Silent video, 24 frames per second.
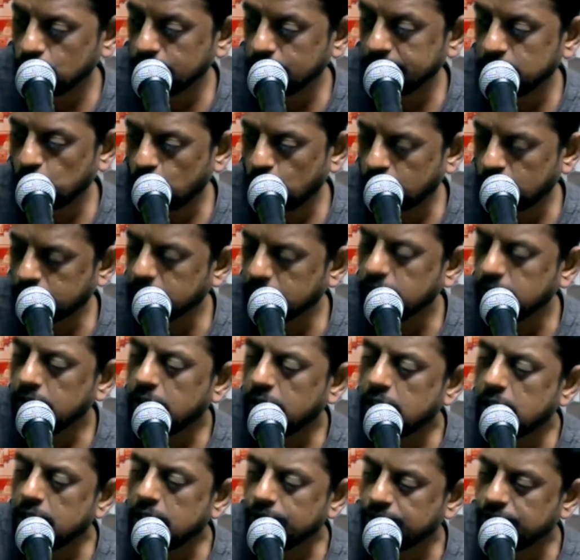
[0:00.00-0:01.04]
in the water
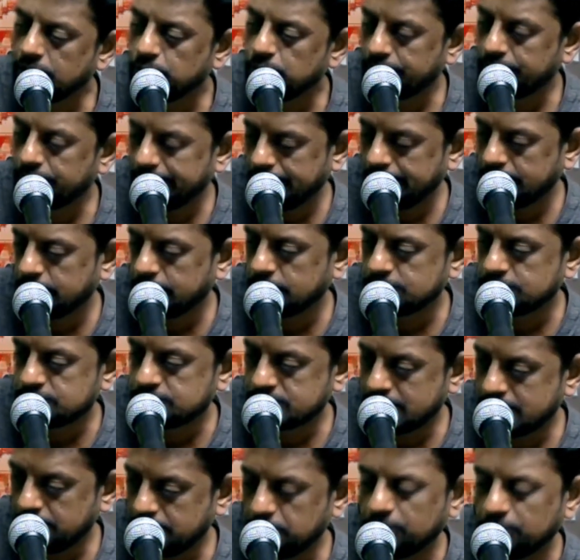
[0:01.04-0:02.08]
they would take the
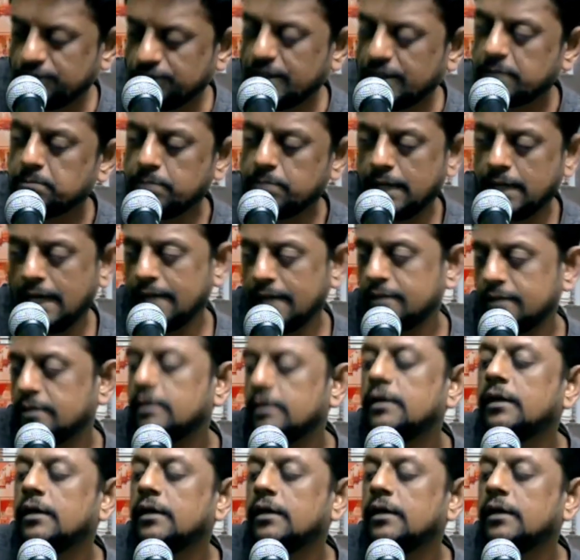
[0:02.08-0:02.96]
stem of that plant